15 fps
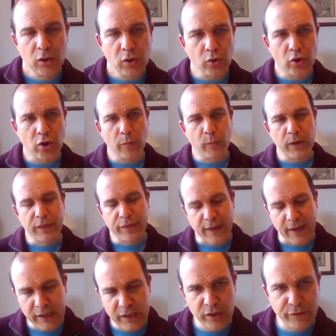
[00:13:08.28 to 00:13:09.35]
Lord God, we
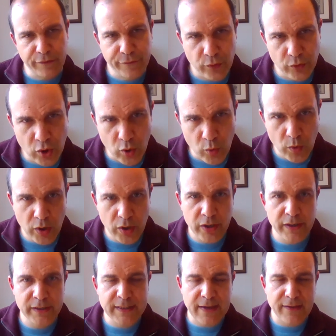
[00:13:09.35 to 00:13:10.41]
thank you for your
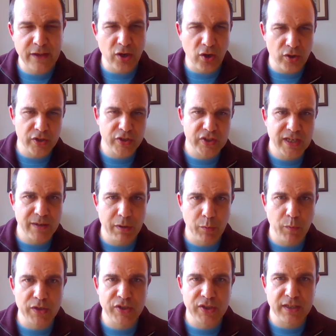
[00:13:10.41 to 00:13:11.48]
word and the honesty with
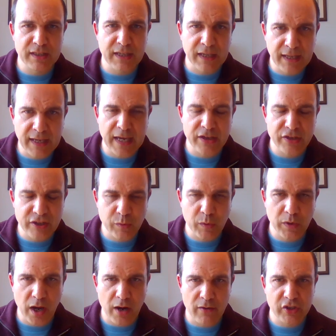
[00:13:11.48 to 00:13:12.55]
which it engages
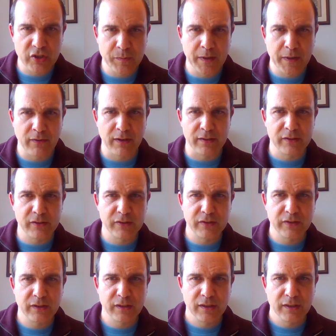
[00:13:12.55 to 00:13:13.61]
with our
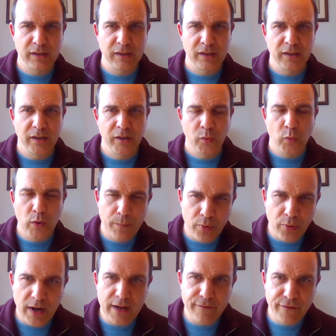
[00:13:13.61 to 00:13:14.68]
experience. We
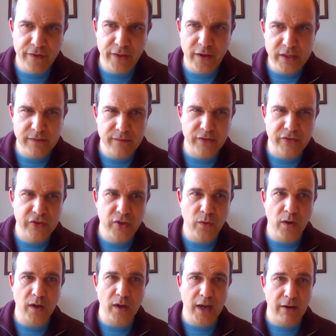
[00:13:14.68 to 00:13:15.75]
pray for those of us
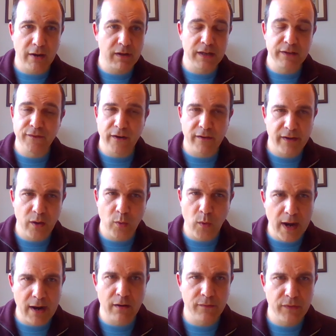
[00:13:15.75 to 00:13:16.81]
who are currently very
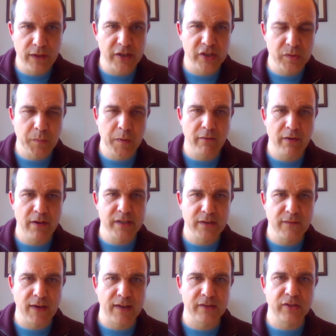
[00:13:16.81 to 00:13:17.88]
aware of the experience
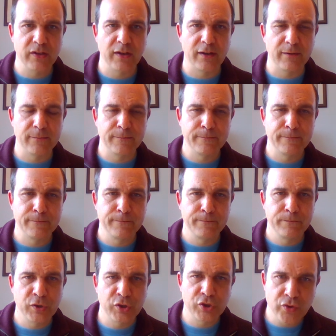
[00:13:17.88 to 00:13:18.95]
of exile,
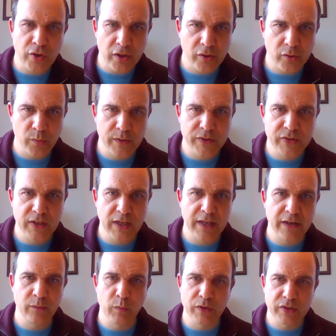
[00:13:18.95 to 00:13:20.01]
the struggle with
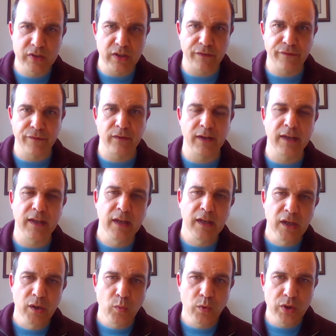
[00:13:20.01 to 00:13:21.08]
sin, with suffering,
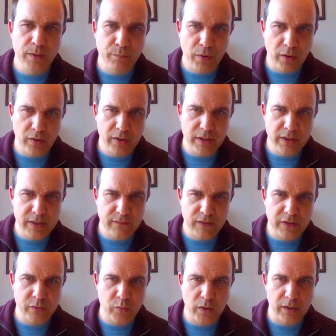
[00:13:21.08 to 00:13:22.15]
with the brokenness of
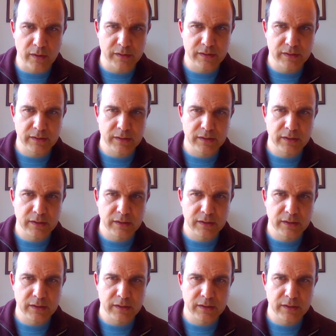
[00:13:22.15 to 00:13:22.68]
this world.